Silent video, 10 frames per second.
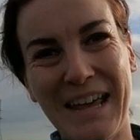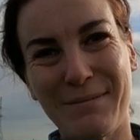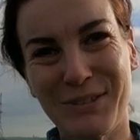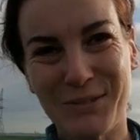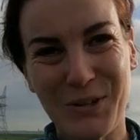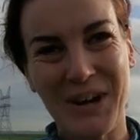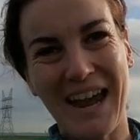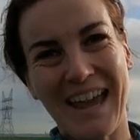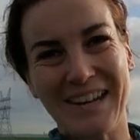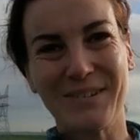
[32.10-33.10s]
name is
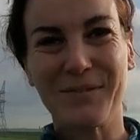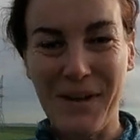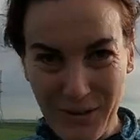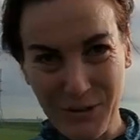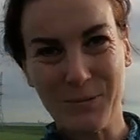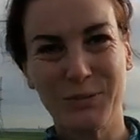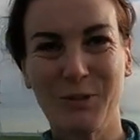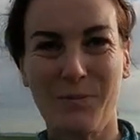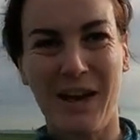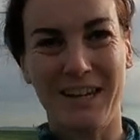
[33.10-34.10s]
Flora and welcome
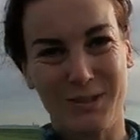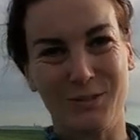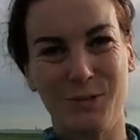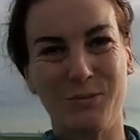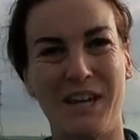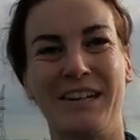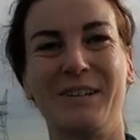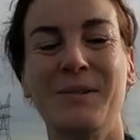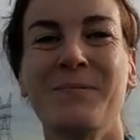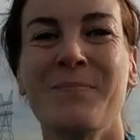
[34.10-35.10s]
to my YouTube
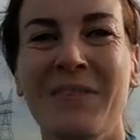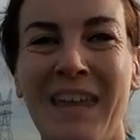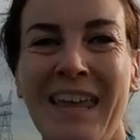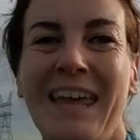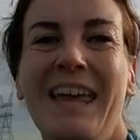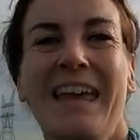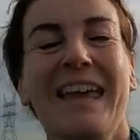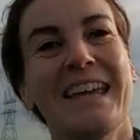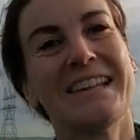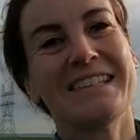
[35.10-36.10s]
channel.
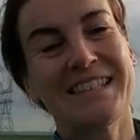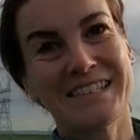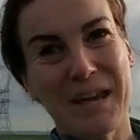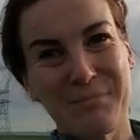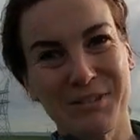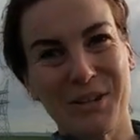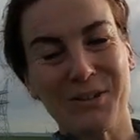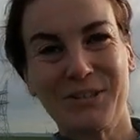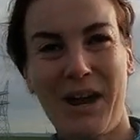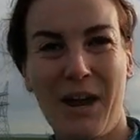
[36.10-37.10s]
In this
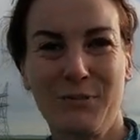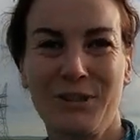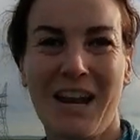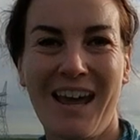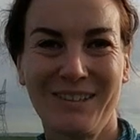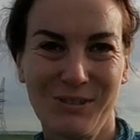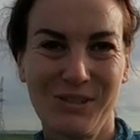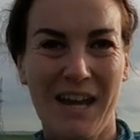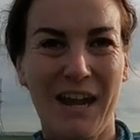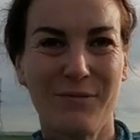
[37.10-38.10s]
episode, I would like to
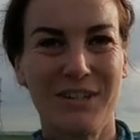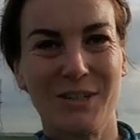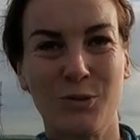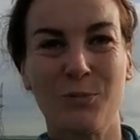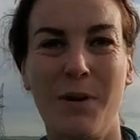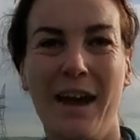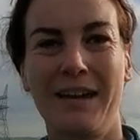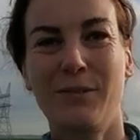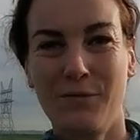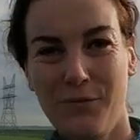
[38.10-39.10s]
share with you
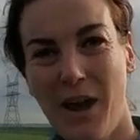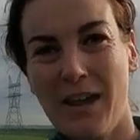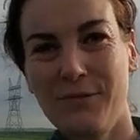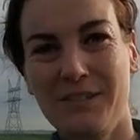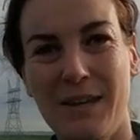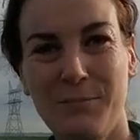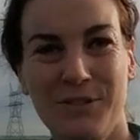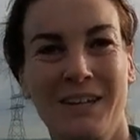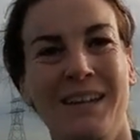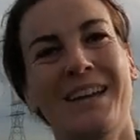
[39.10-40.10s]
my 5
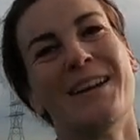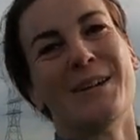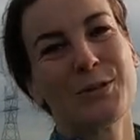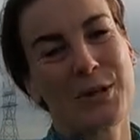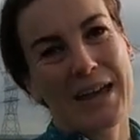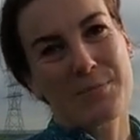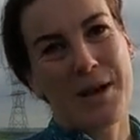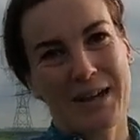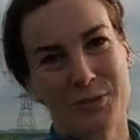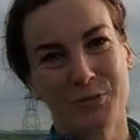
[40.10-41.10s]
tips to get
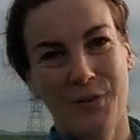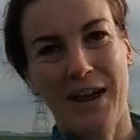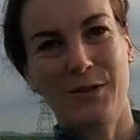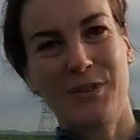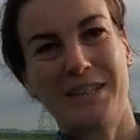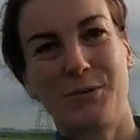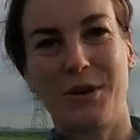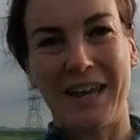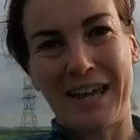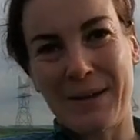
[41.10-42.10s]
back on track with
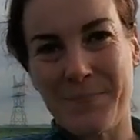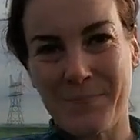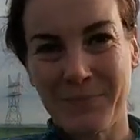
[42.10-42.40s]
running.